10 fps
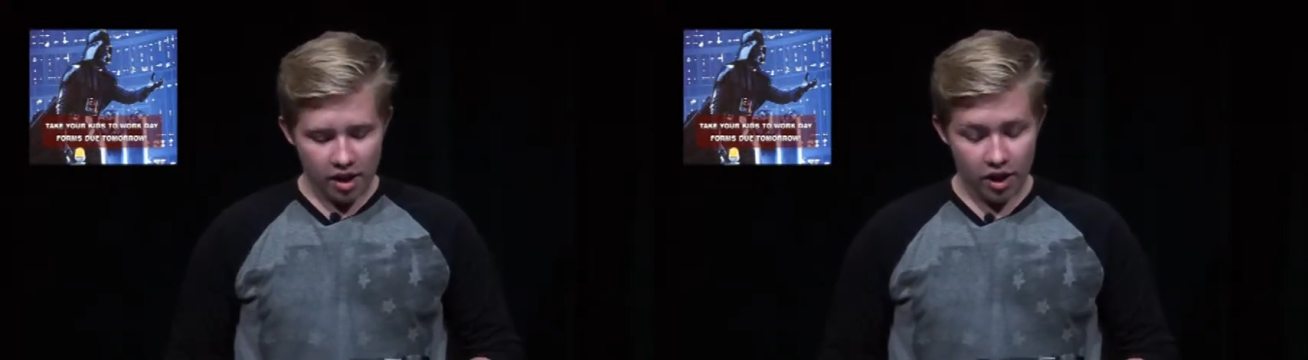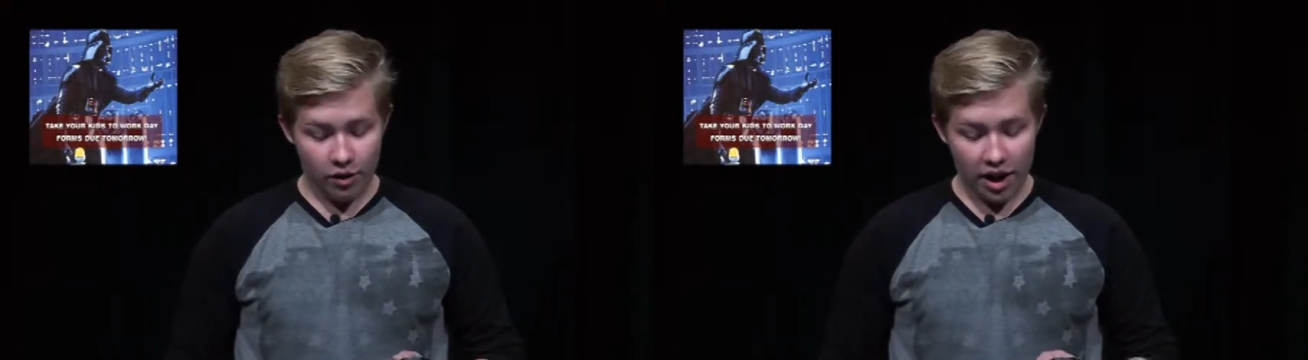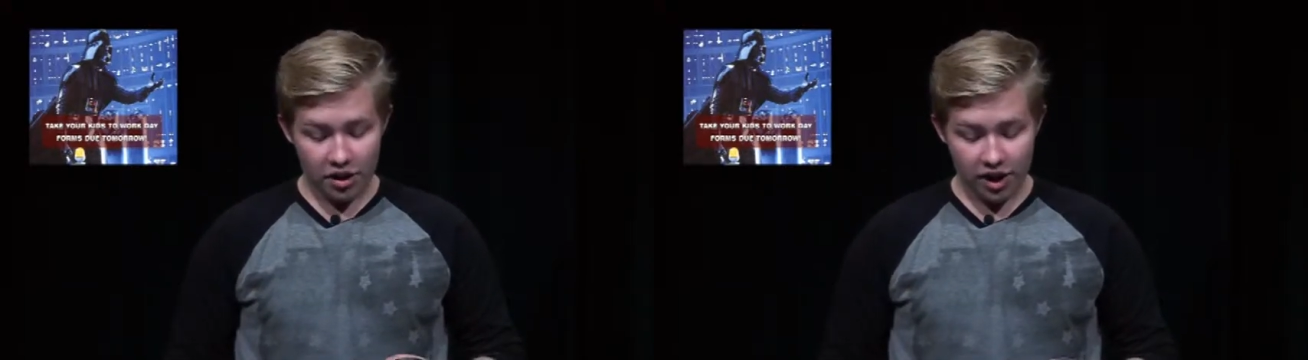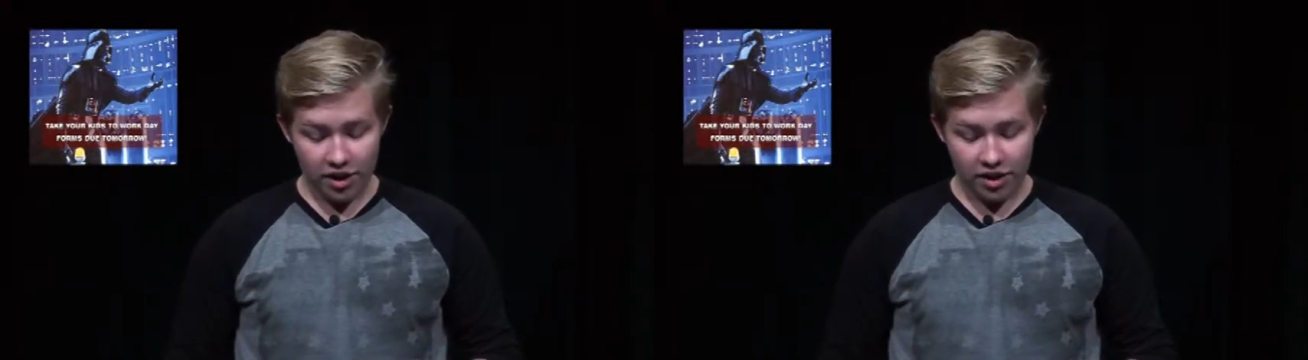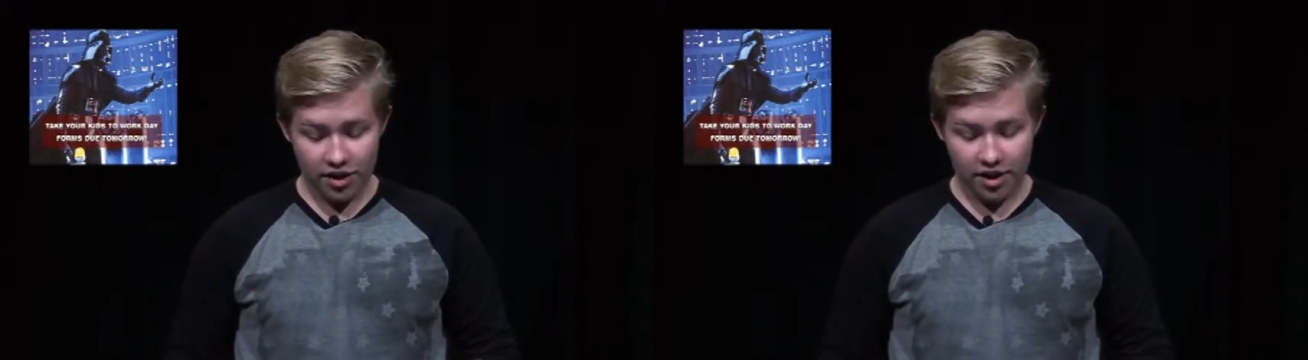
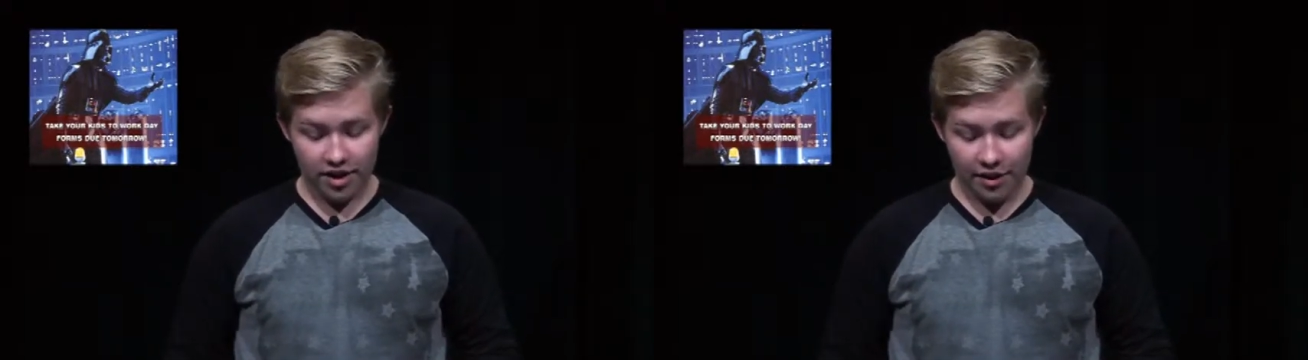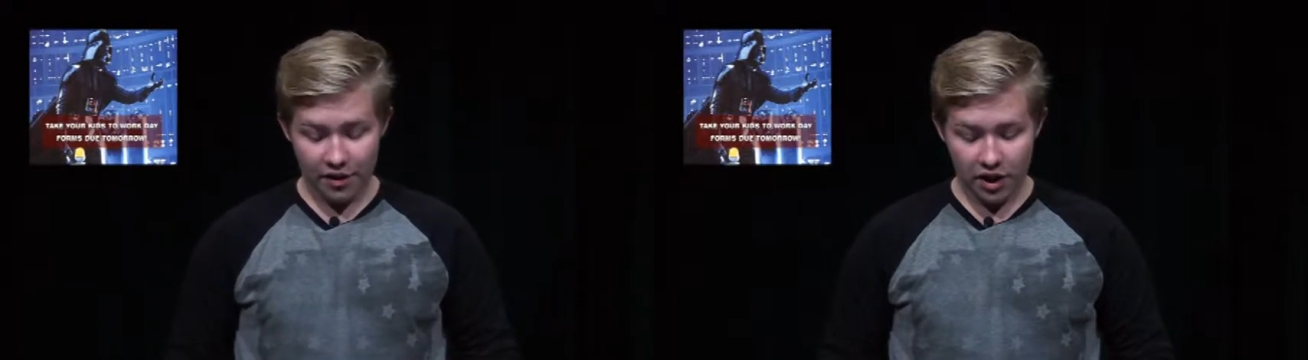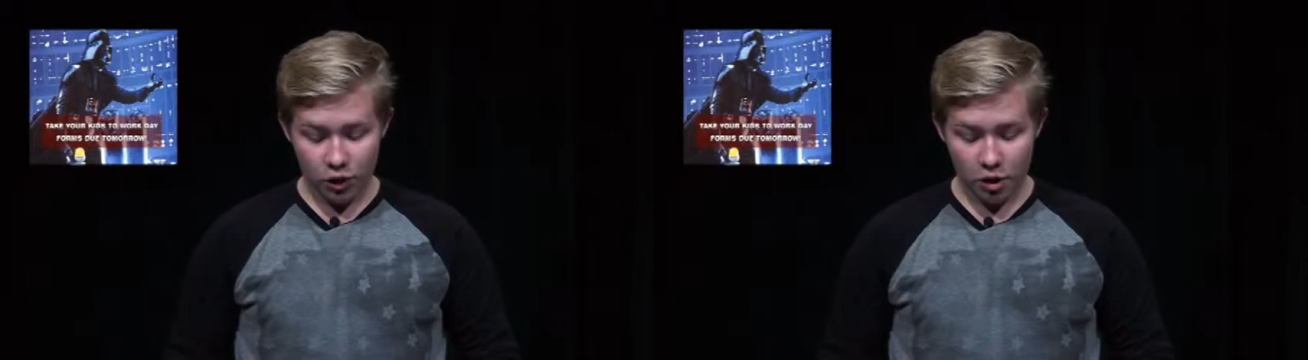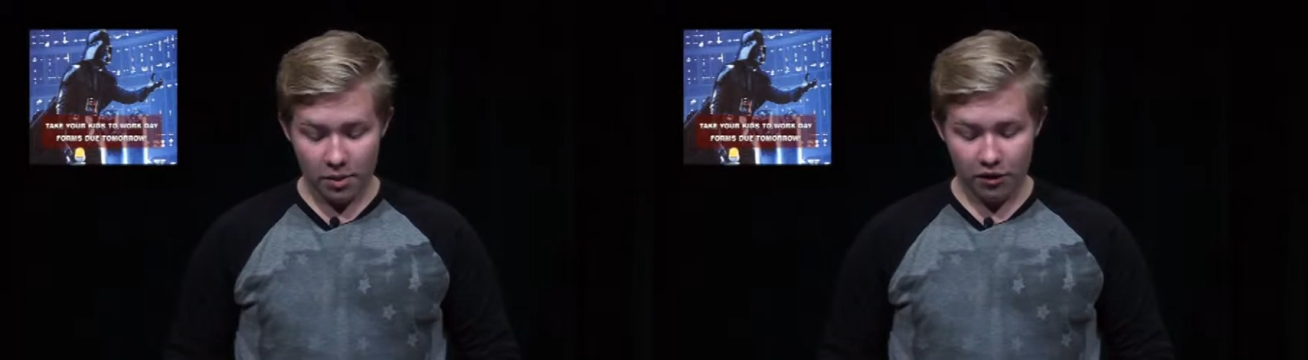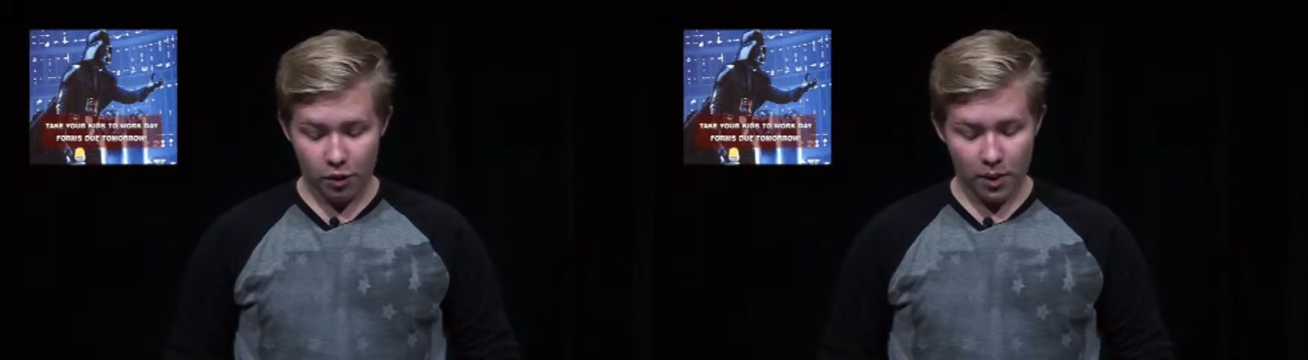Congratulations to Stephanie
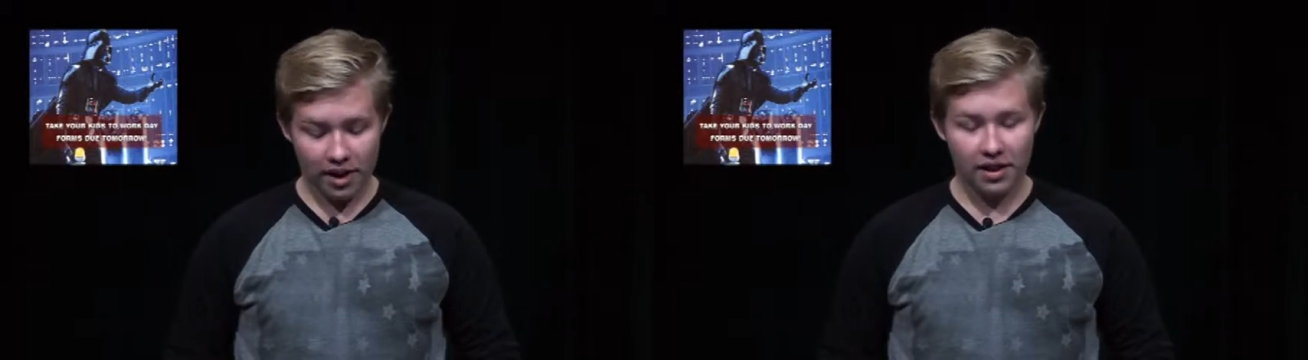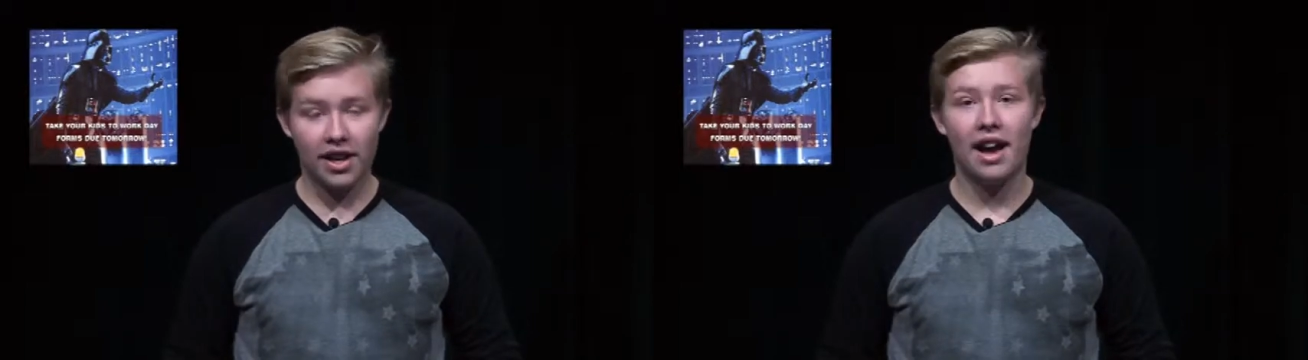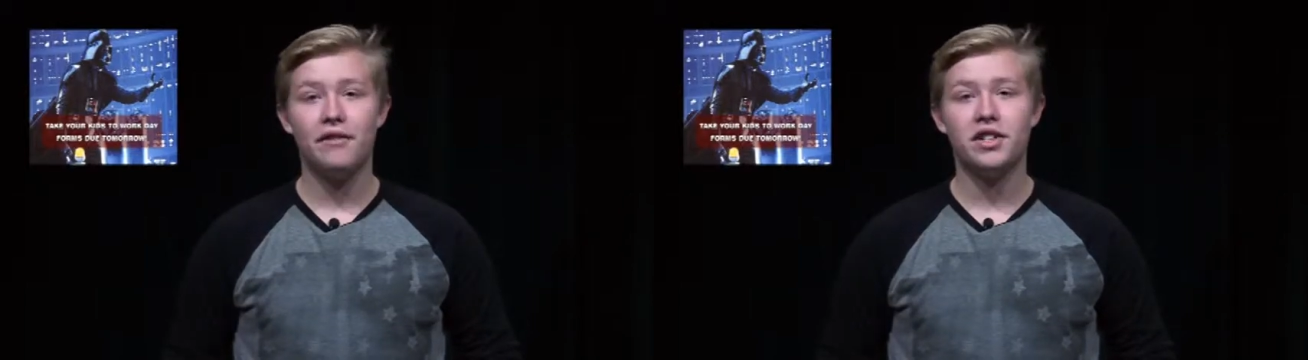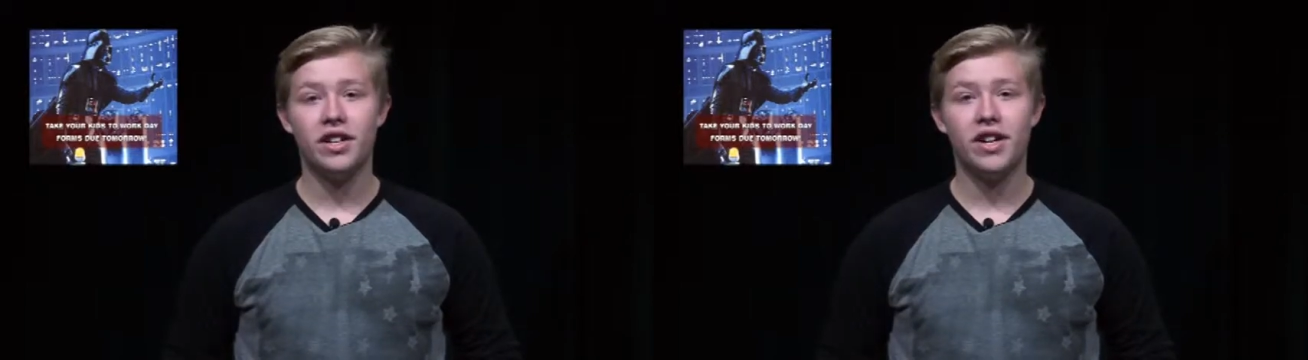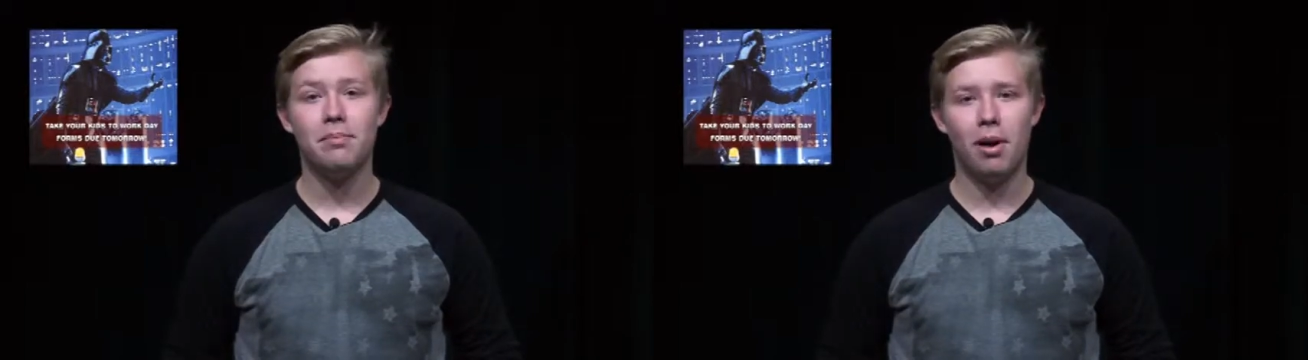Dorman for winning the
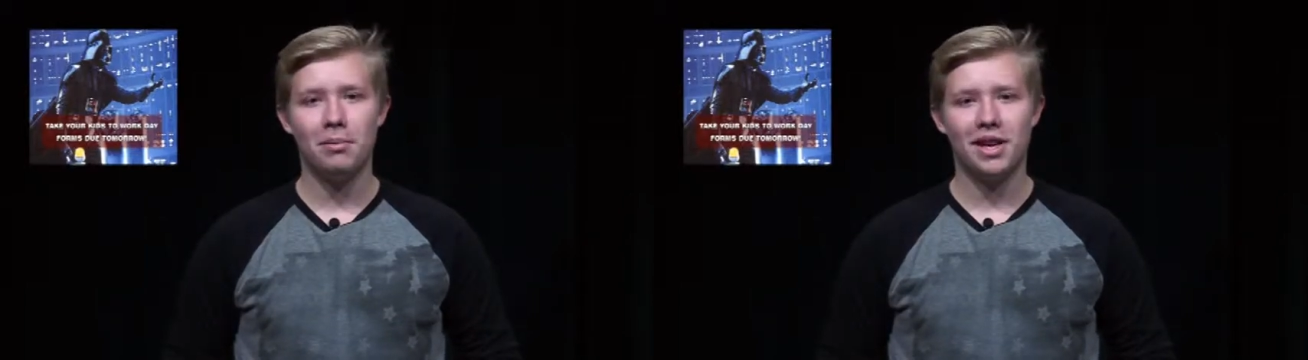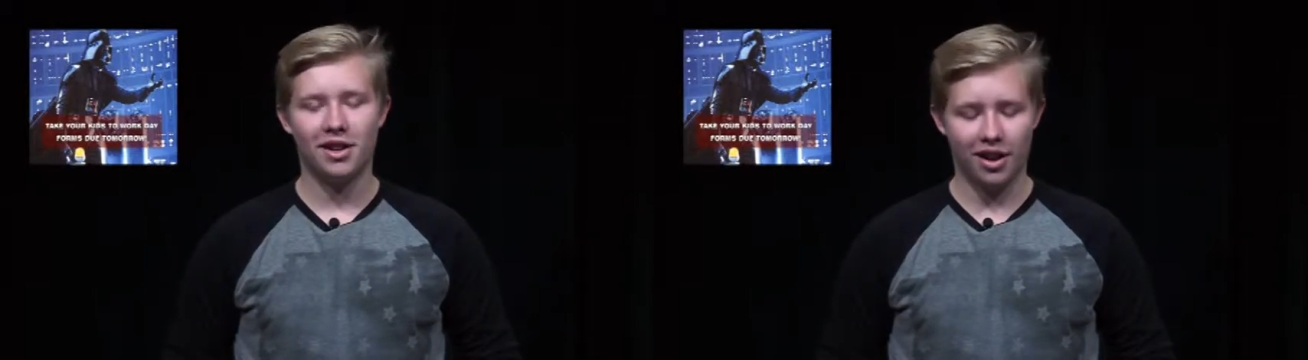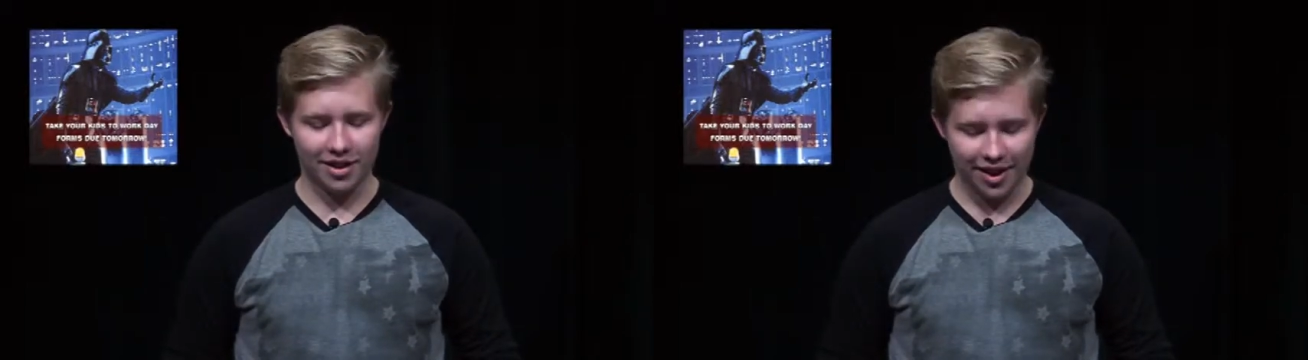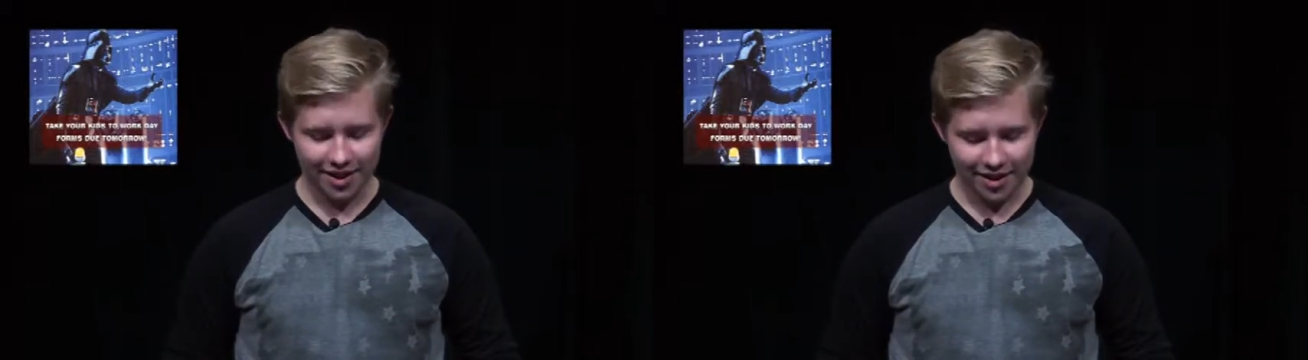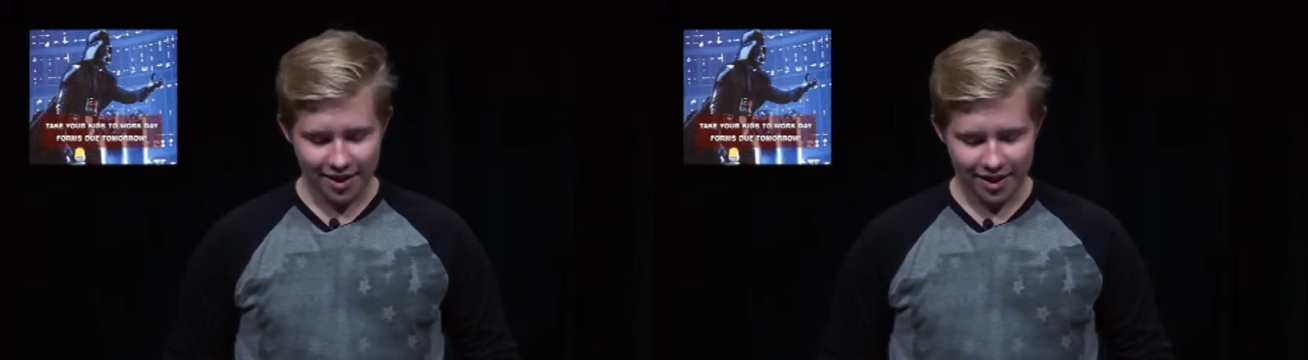Cafeteria Pumpkin
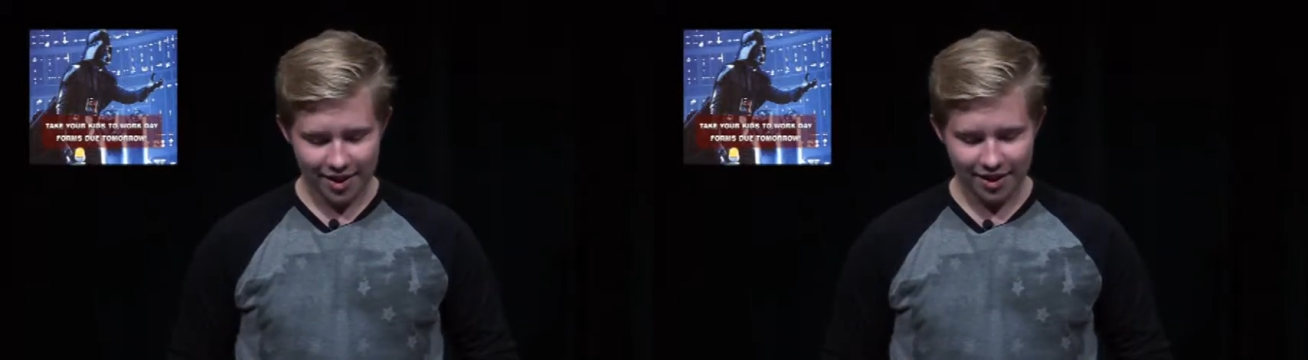Contest.